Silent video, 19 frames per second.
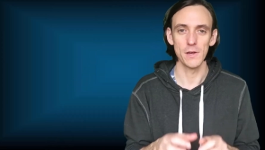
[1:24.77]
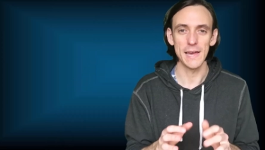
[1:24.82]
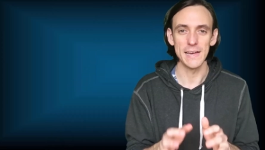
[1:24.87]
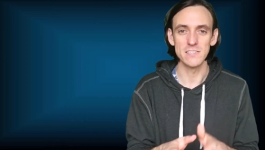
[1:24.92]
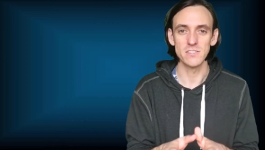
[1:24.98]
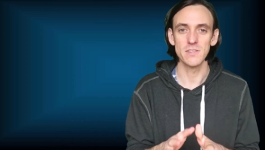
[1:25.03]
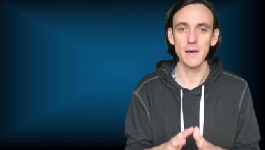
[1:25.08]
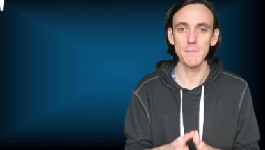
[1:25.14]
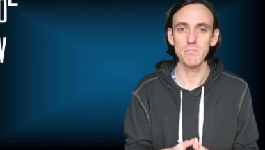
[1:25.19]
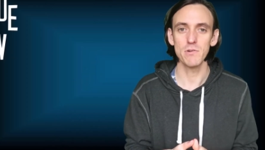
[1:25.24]

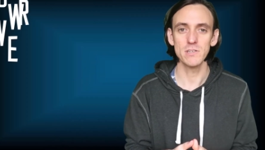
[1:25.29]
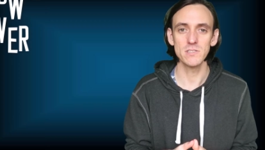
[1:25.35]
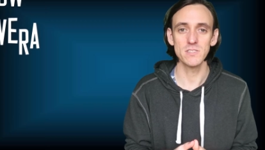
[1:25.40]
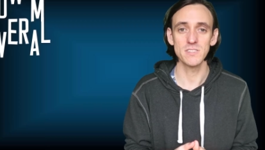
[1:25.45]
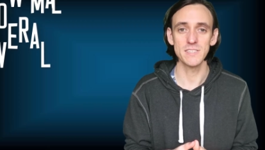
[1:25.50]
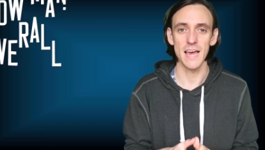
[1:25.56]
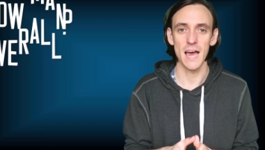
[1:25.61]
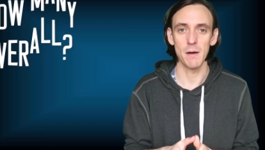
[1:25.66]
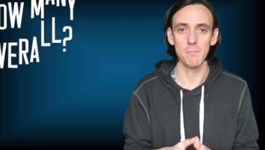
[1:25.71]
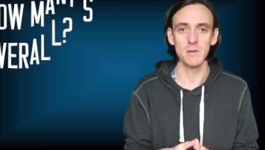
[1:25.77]
Okay, so that brings
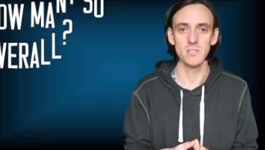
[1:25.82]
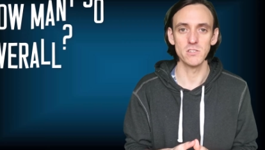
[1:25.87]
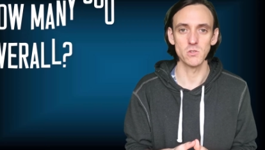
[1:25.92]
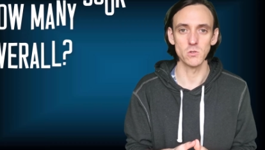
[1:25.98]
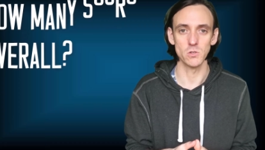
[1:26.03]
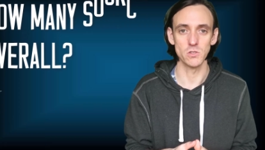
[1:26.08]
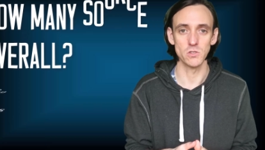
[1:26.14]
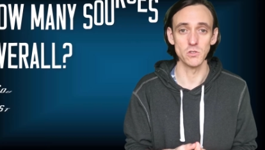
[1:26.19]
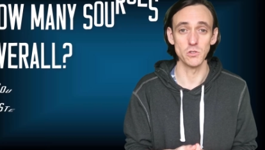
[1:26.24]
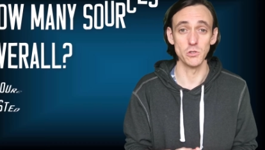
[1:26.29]
us to how many
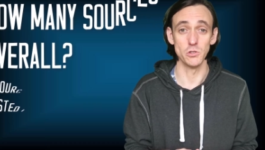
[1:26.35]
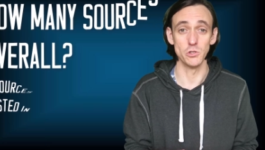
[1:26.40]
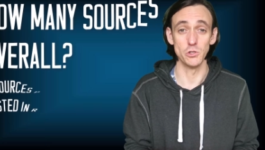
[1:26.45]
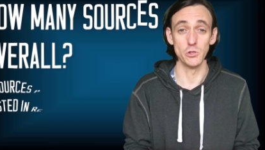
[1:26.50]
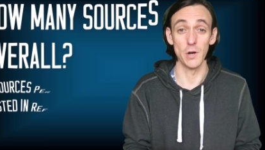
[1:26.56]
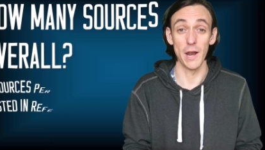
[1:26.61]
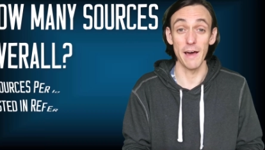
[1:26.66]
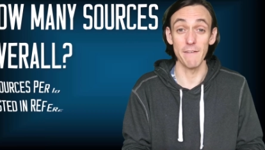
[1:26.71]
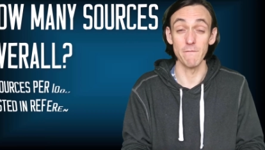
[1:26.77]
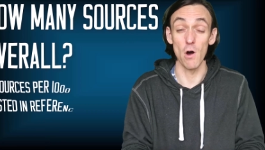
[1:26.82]
sources you
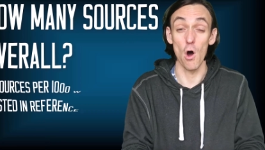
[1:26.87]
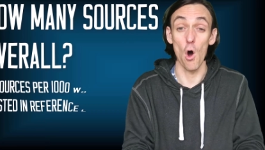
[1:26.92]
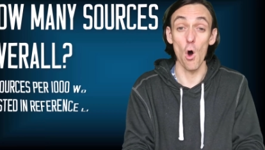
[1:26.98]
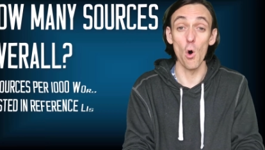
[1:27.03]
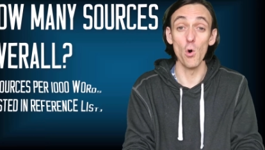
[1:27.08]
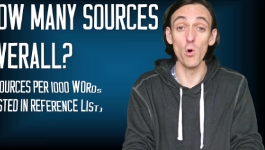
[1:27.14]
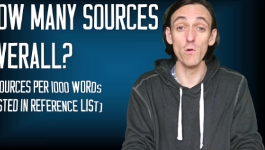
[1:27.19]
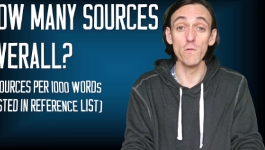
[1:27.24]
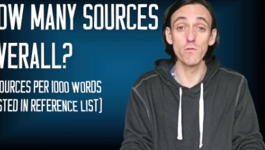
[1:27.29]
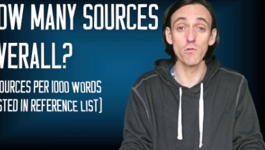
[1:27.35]
should have
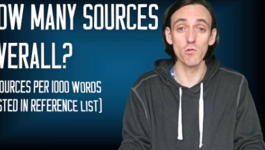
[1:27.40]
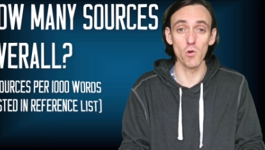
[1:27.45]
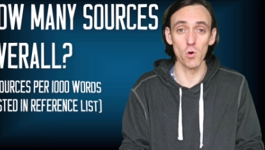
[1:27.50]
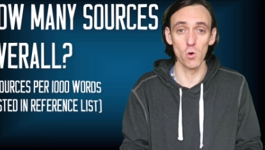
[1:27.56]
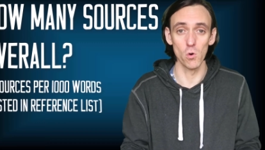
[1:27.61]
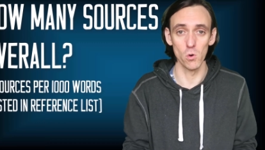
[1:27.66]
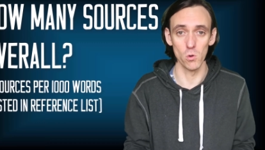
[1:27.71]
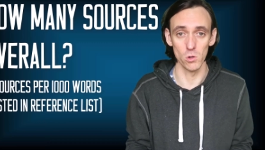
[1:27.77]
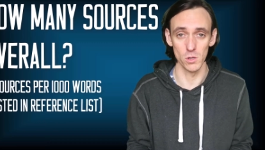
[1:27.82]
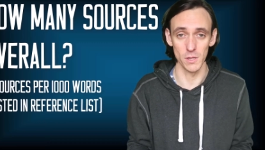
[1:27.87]

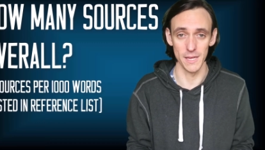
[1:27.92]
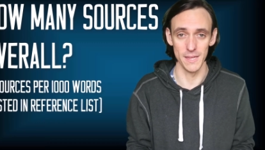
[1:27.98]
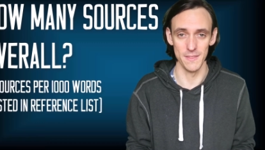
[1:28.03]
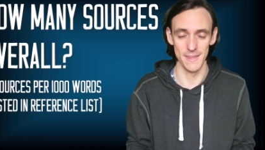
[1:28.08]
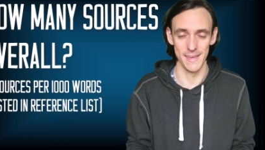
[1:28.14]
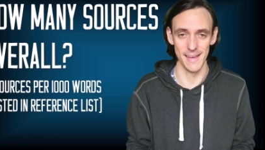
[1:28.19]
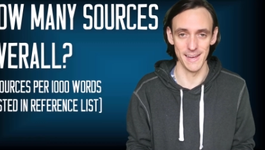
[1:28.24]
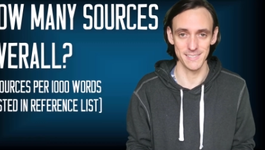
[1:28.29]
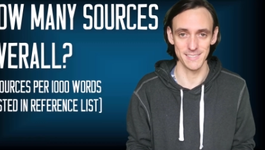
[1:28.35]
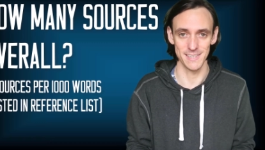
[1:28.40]
overall in
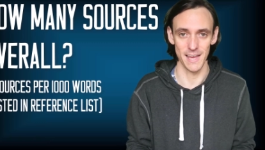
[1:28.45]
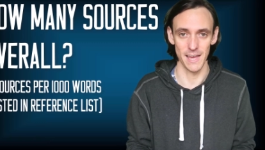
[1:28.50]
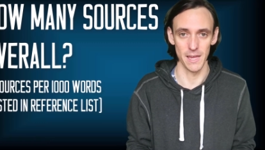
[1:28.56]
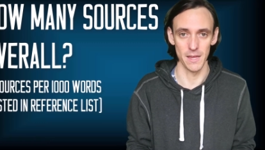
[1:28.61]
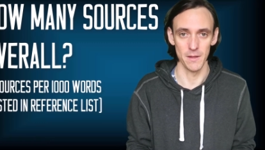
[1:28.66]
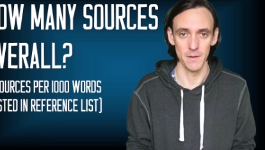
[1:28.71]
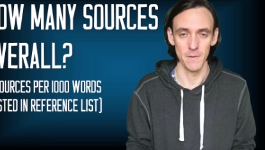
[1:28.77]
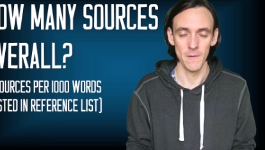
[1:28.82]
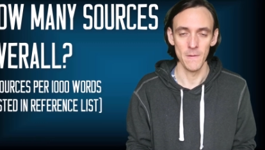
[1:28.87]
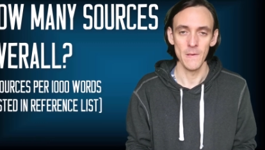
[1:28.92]
the essay.